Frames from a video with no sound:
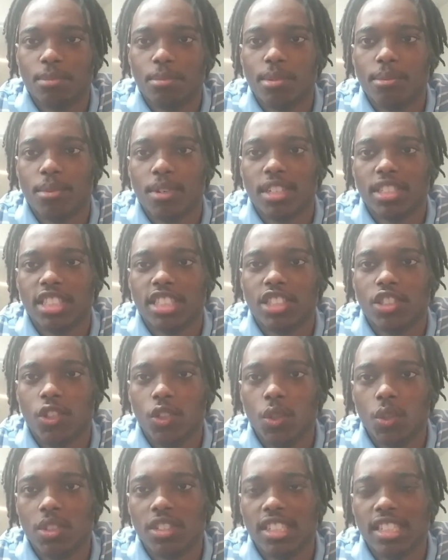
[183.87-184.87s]
People are just
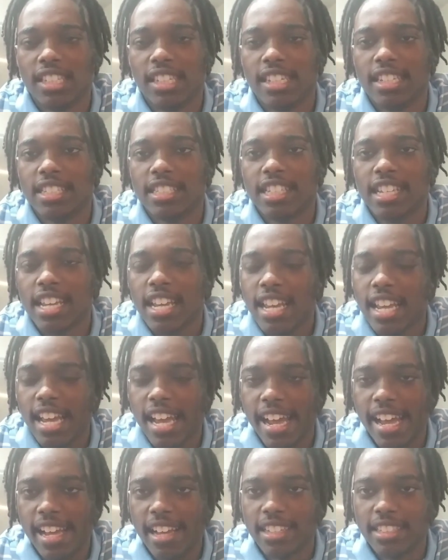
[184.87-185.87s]
using this
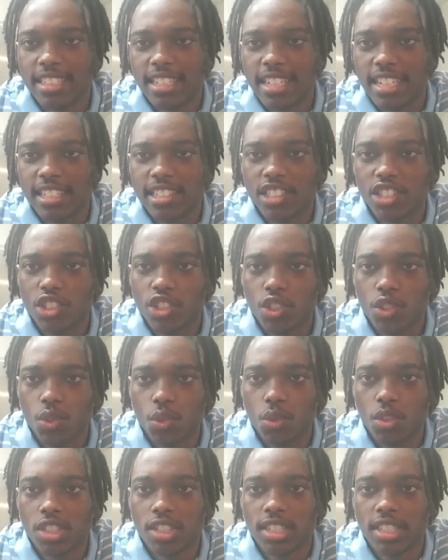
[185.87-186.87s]
as an
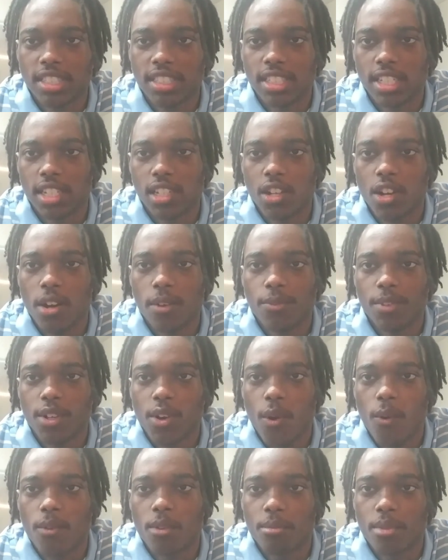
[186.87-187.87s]
excuse to sell off in
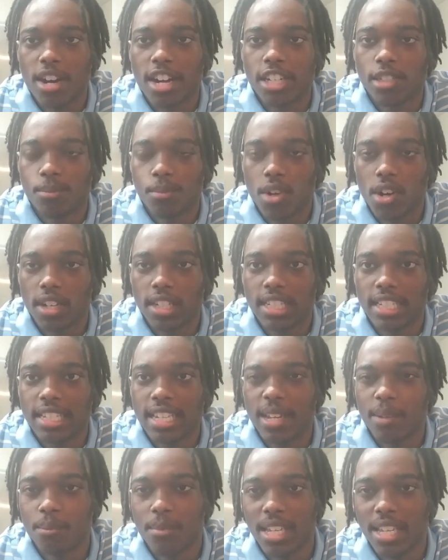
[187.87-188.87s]
an overpriced market
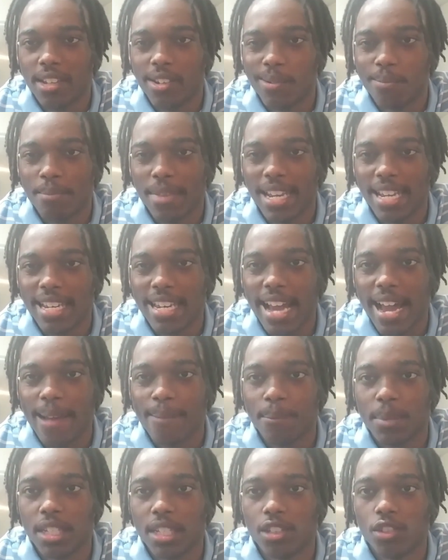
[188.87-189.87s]
that may or may
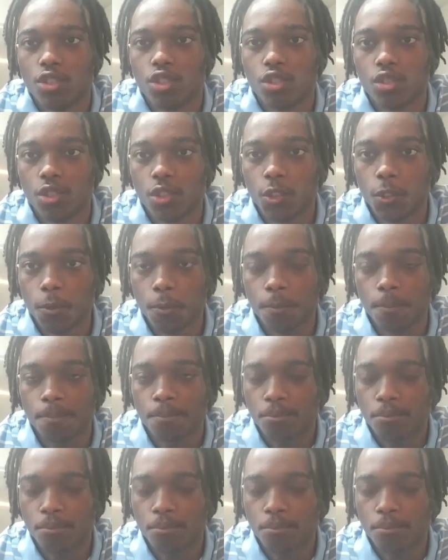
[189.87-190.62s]
not be true.